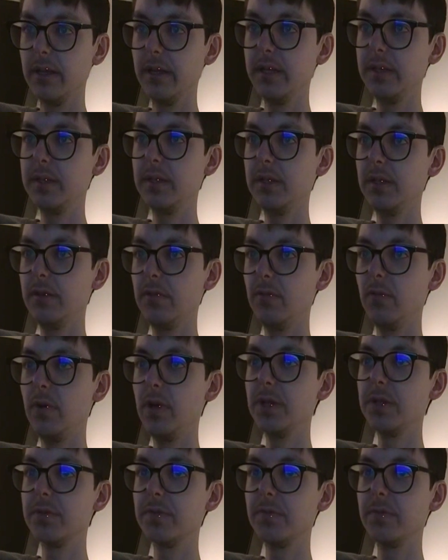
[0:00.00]
listed
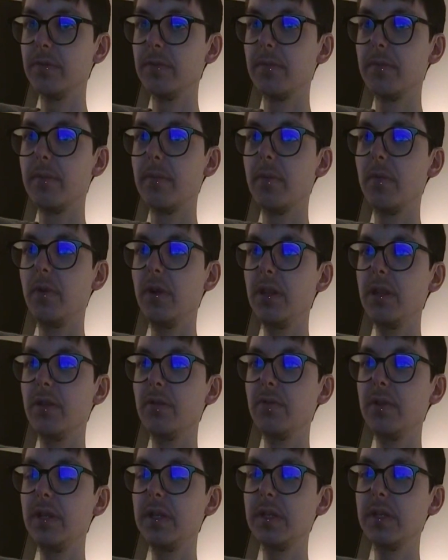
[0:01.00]
was one of
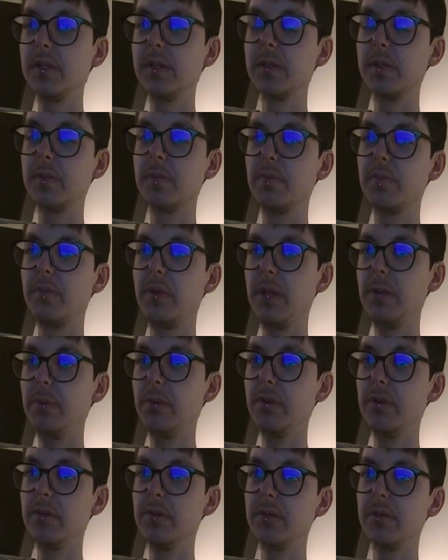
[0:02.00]
the reasons
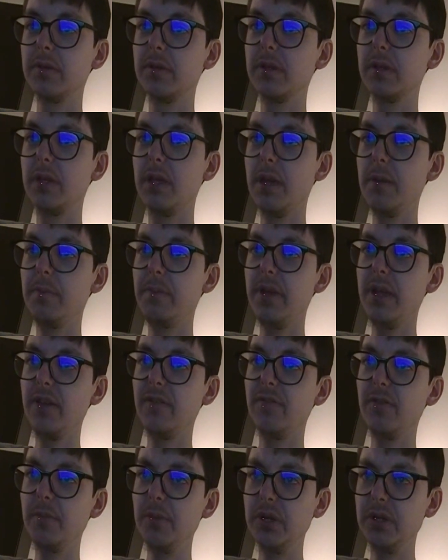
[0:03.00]
people get
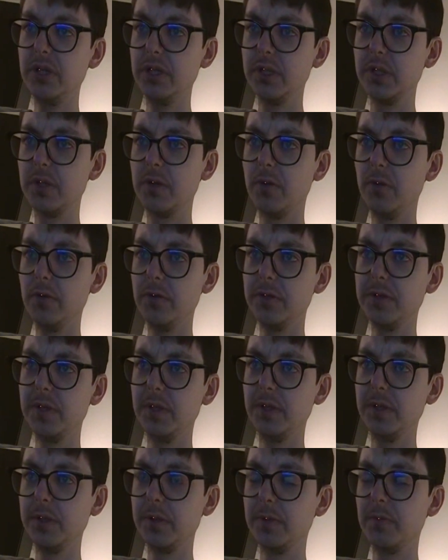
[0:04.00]
banned from her discourse
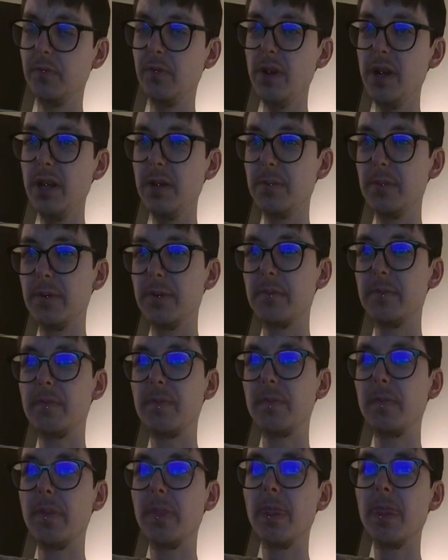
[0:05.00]
is rape.
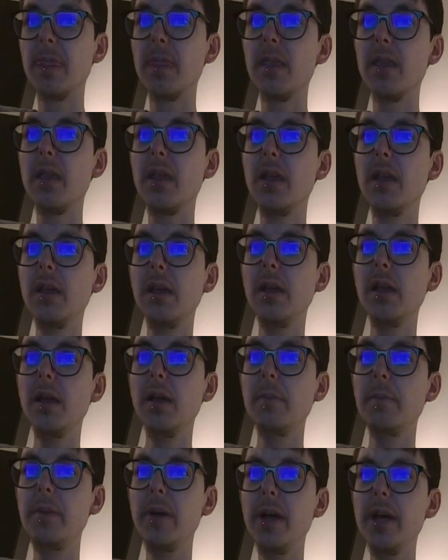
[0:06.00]

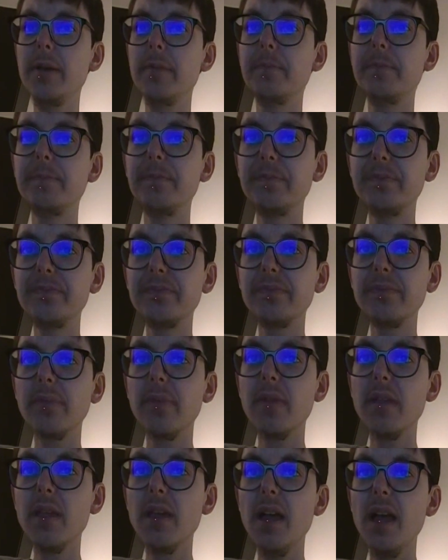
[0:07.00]
But
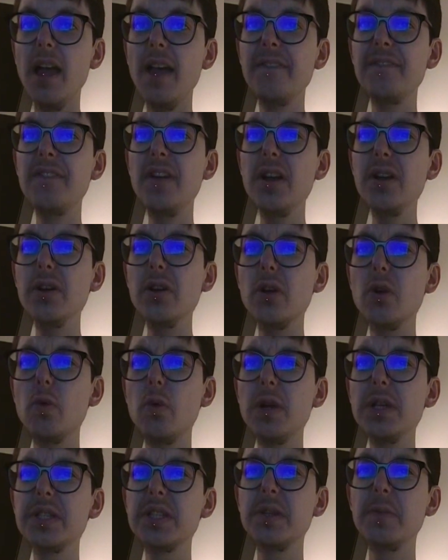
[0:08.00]
I find her
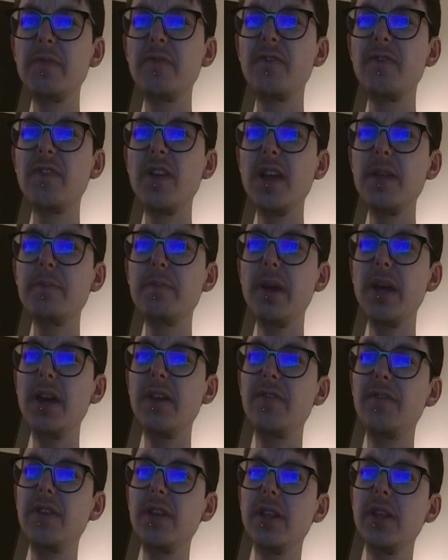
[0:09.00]
quest to fight
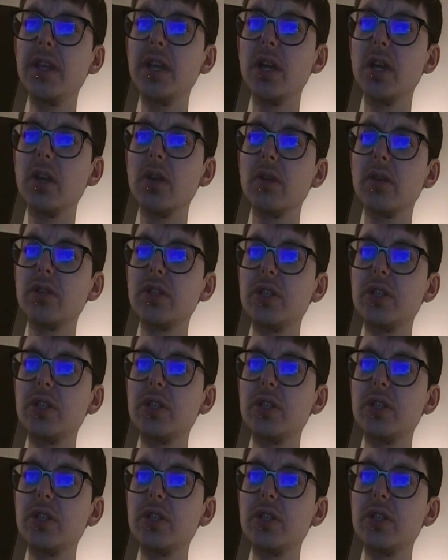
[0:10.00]
pedophilia